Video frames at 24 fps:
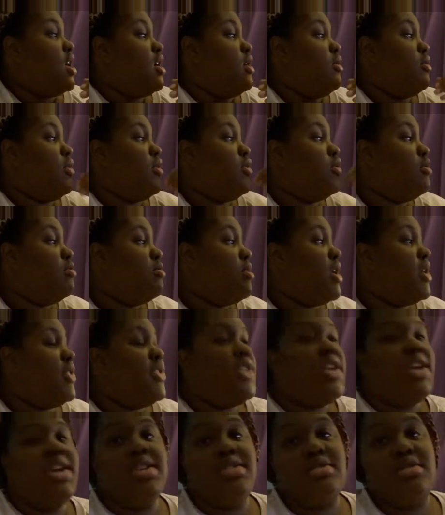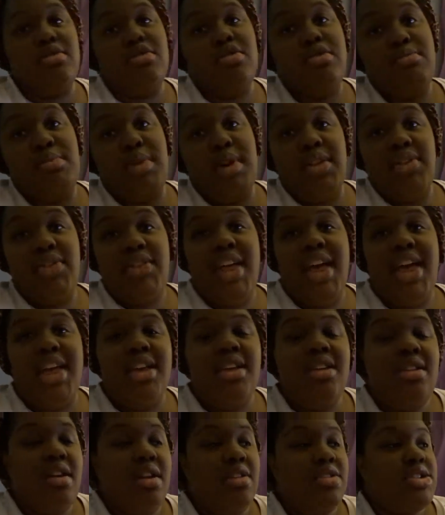well who bought this or who bought that
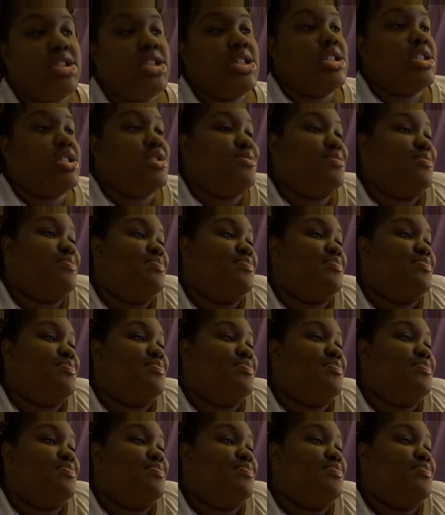you know just